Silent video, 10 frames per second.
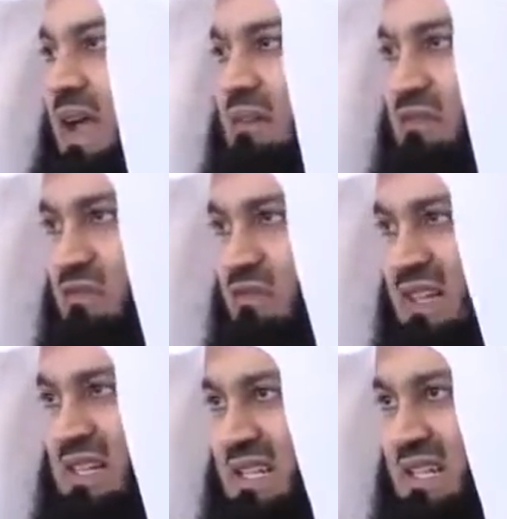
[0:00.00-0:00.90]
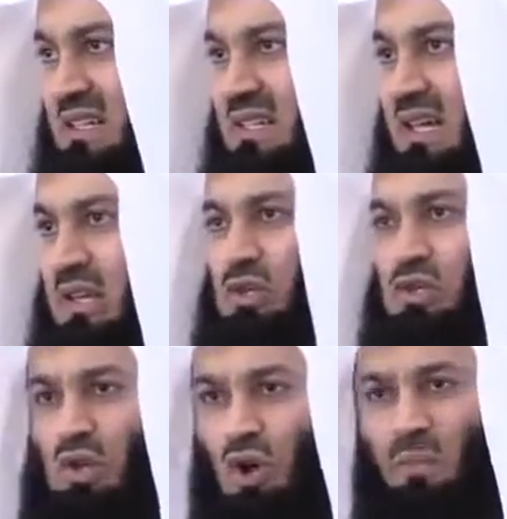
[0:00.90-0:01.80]

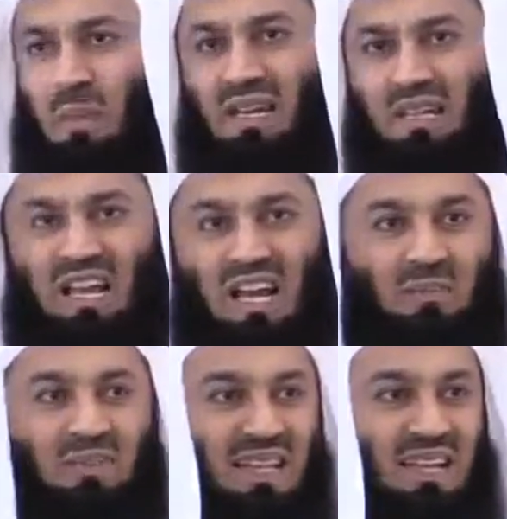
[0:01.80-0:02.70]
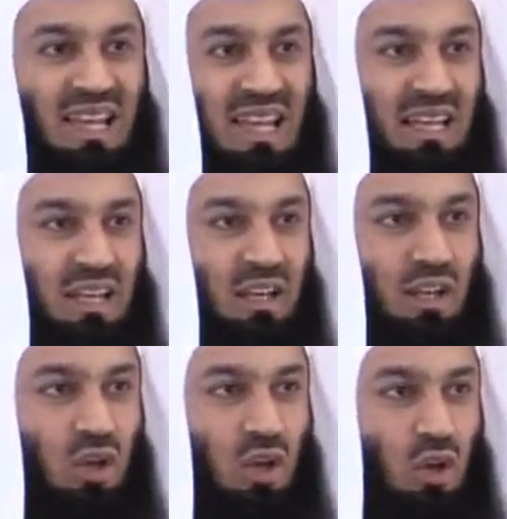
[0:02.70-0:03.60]
so many times a
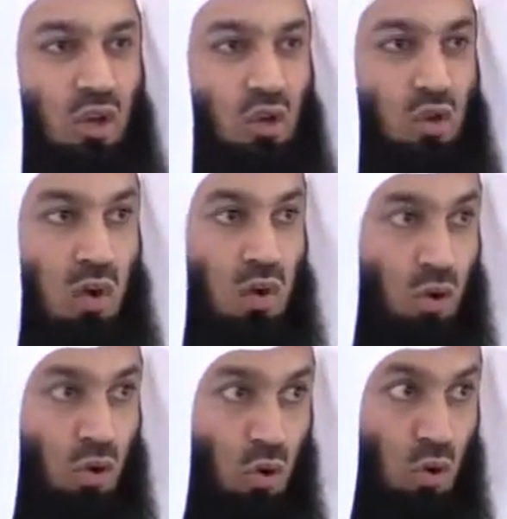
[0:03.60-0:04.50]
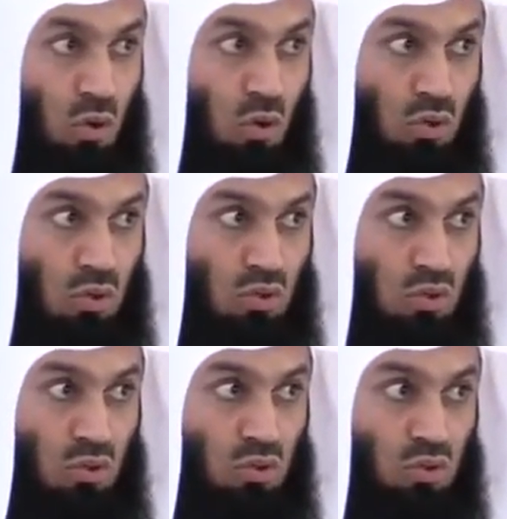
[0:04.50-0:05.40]
day, you are
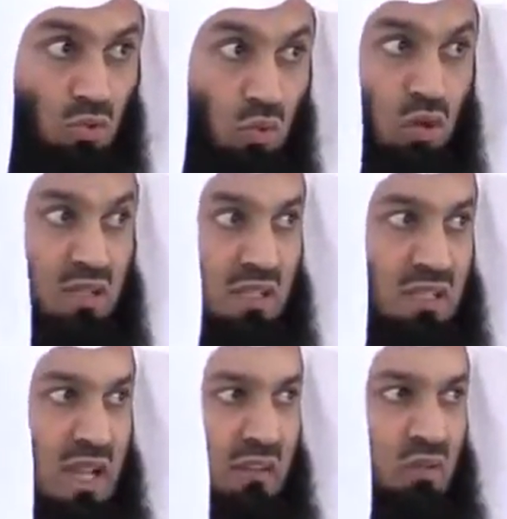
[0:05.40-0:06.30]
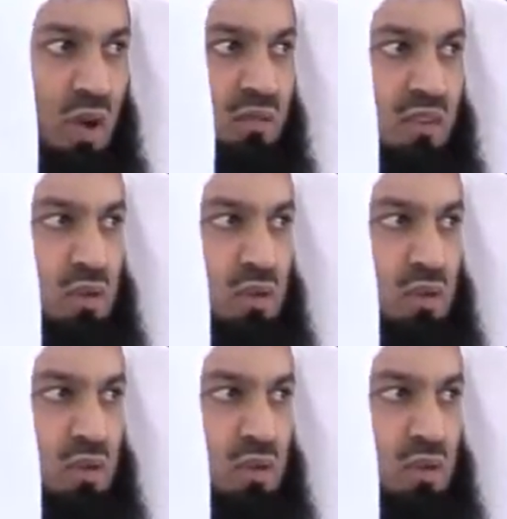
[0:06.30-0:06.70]
called towards it. Have you ever